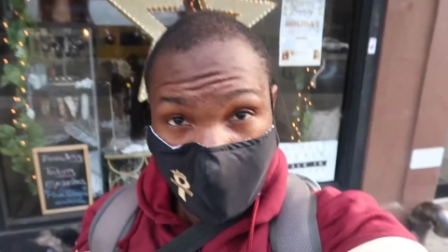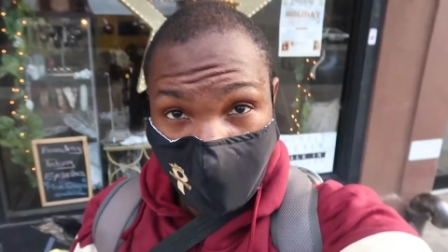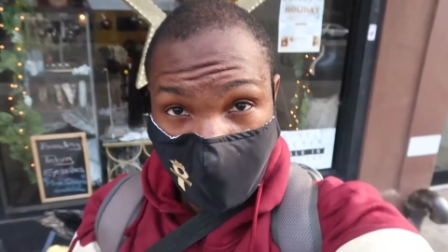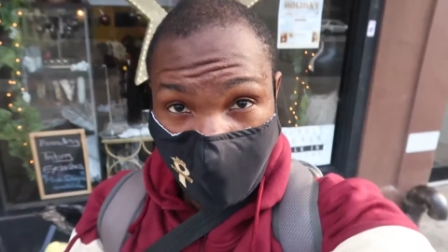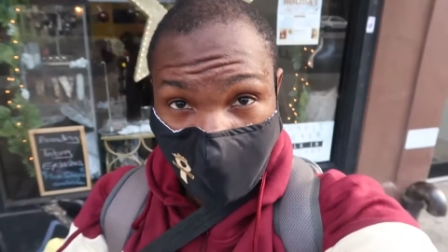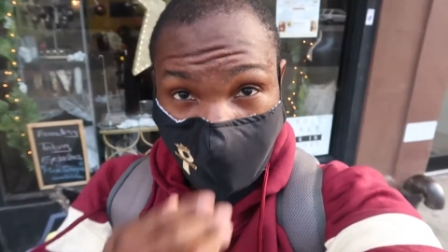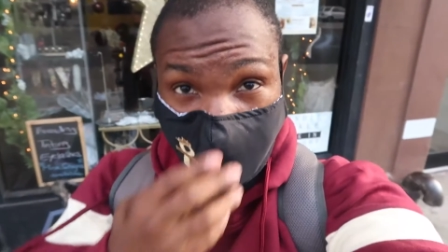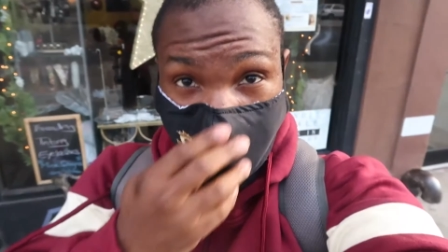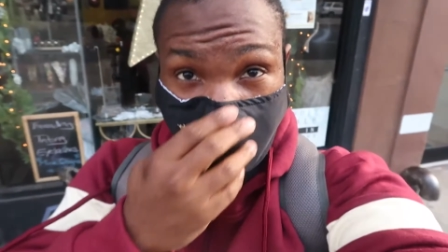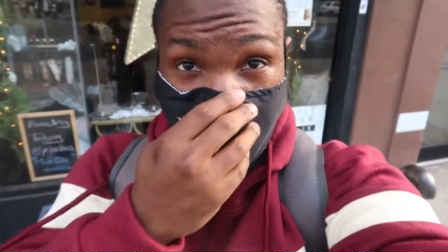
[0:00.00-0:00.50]

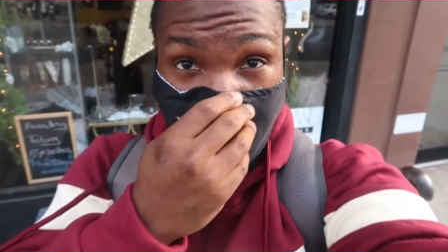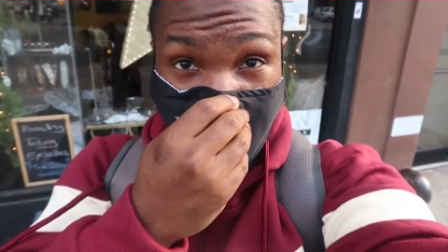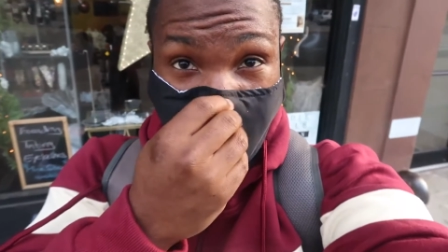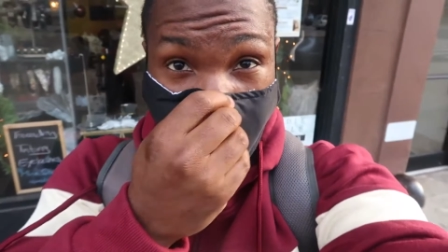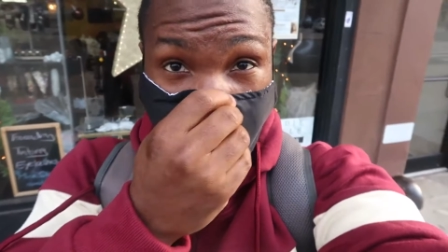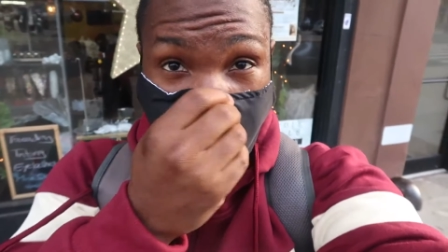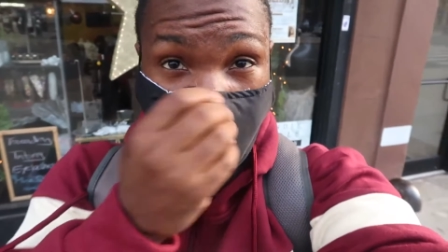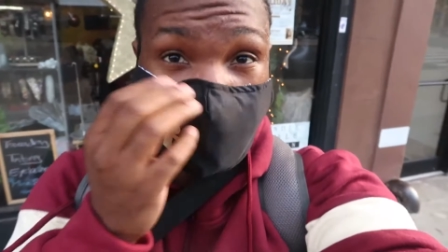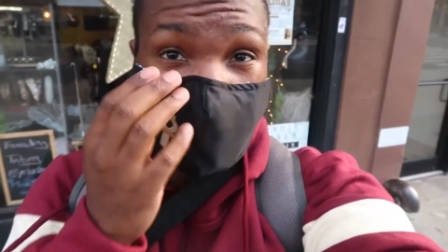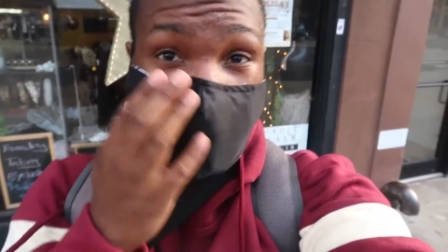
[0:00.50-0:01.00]
Alright, so
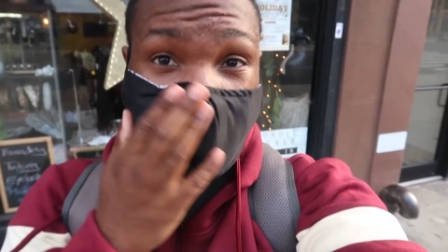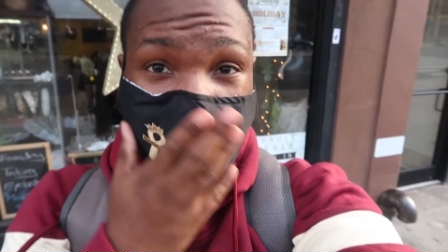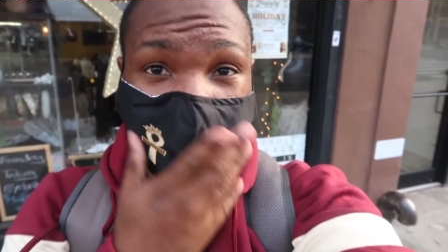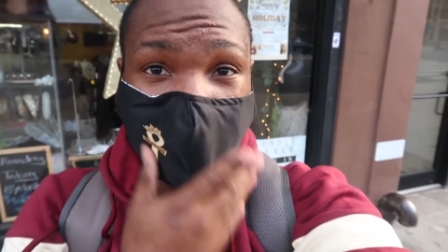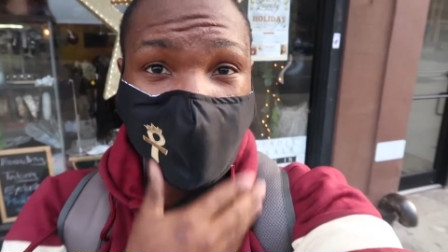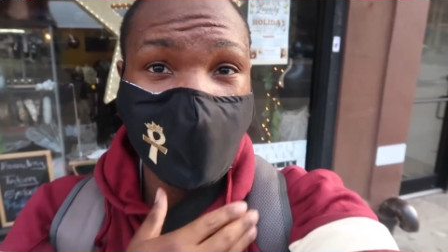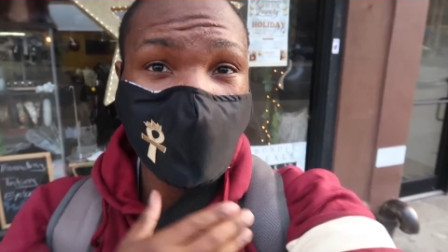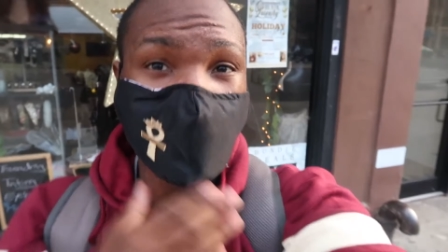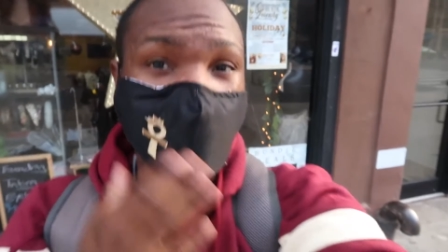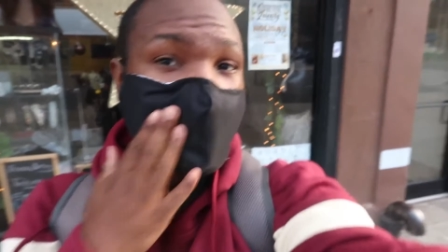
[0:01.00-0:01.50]
now I'm
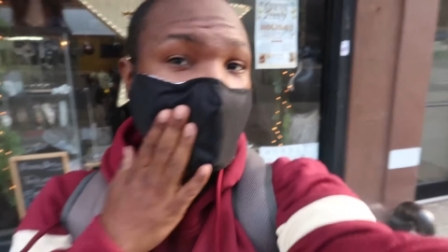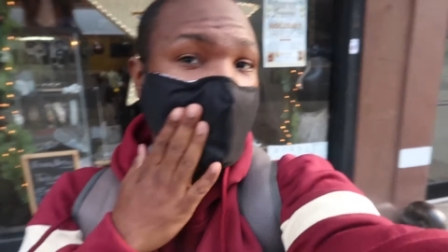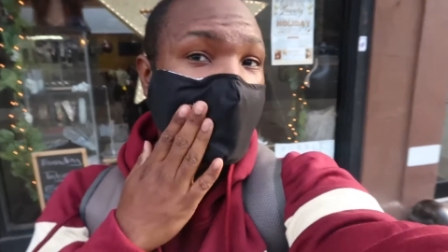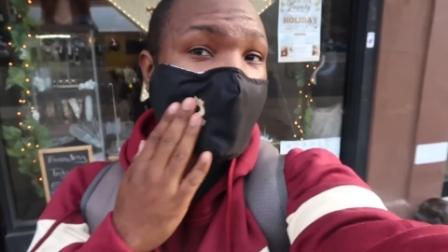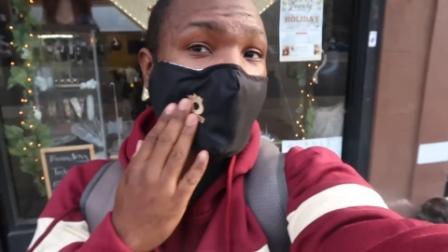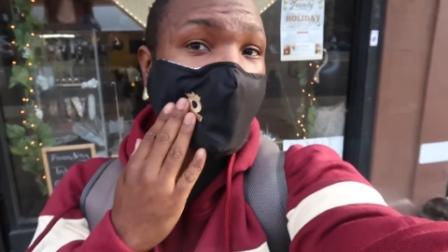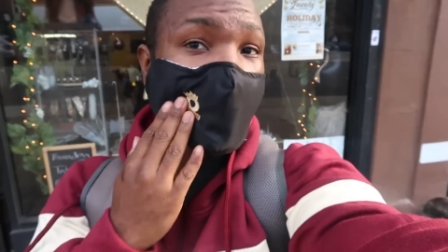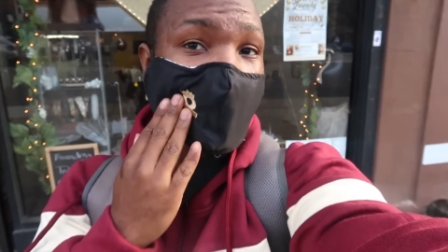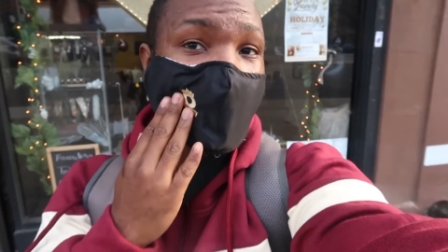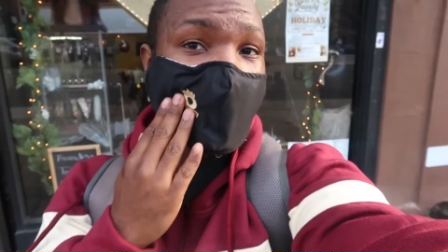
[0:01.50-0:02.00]

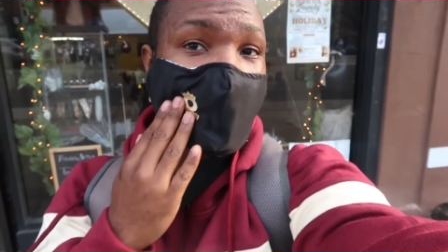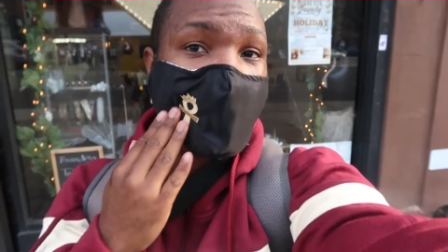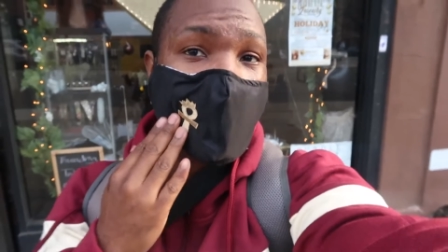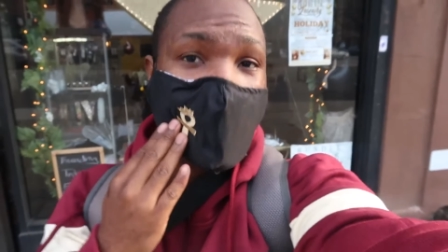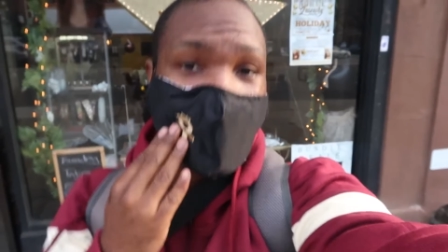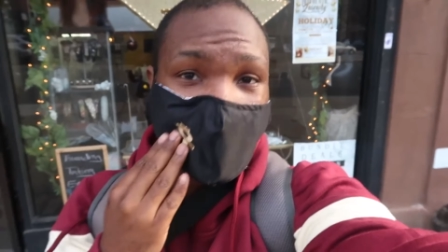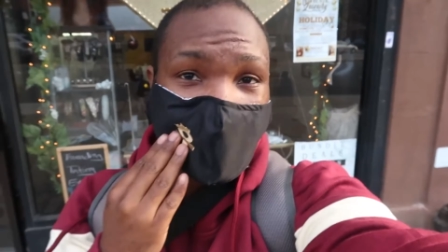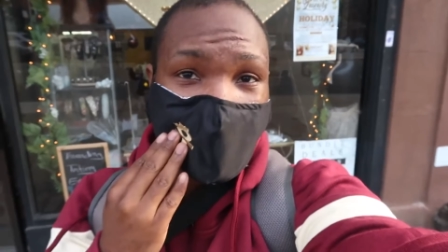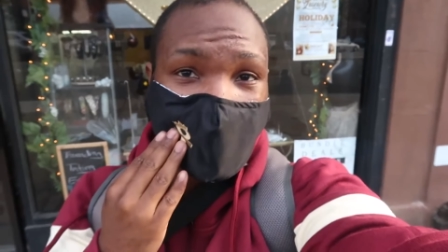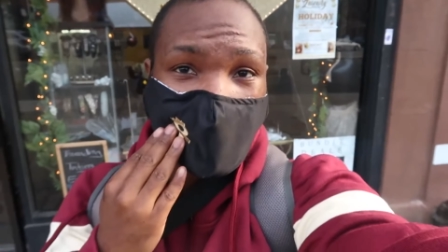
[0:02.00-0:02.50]
changed. Royal
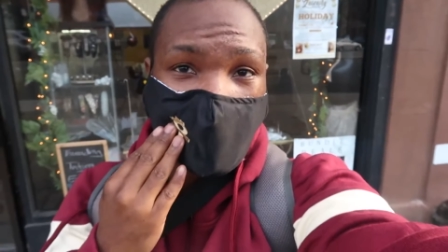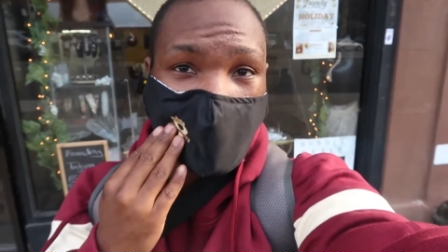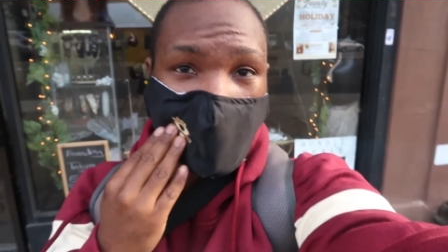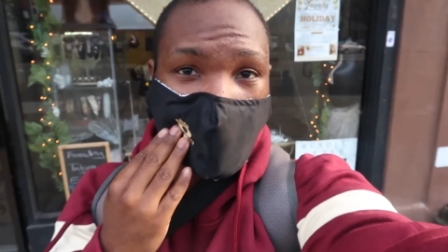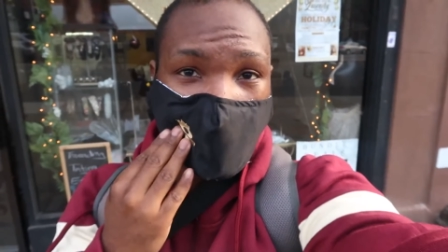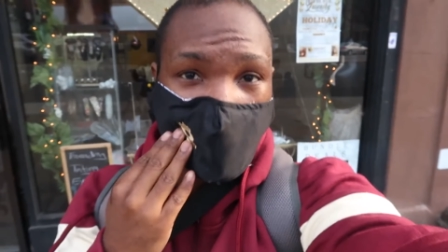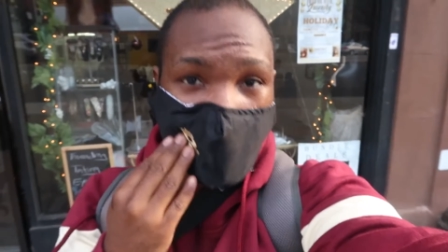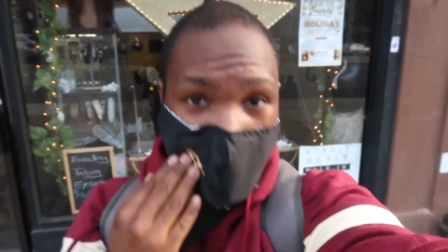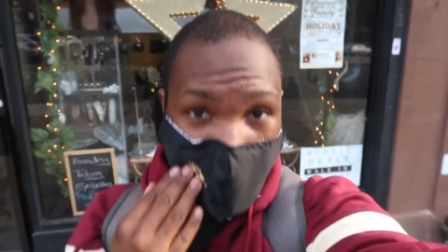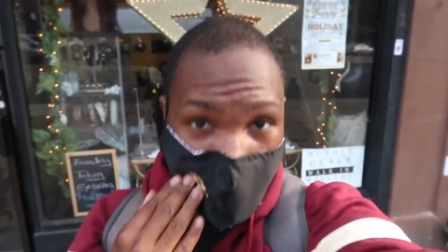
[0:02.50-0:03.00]
Melanin
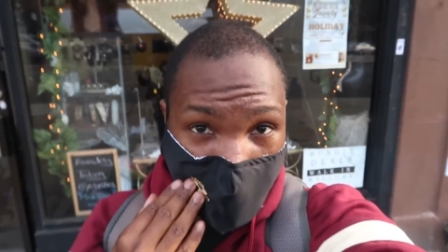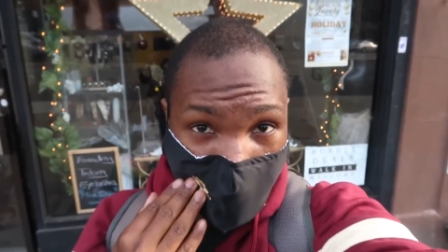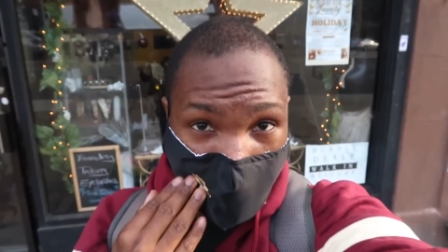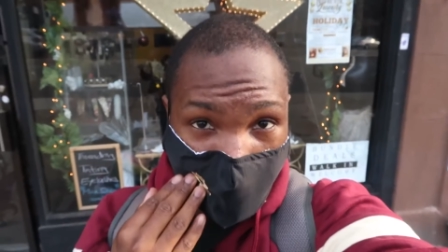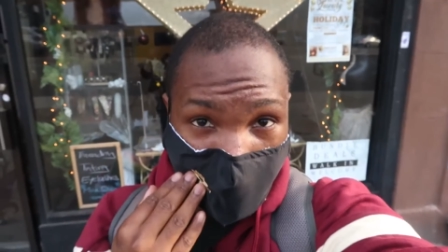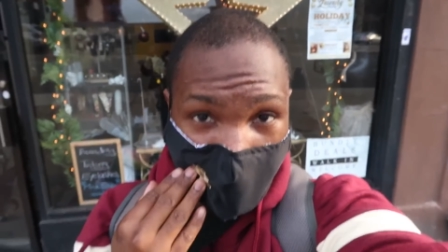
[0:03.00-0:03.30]
logo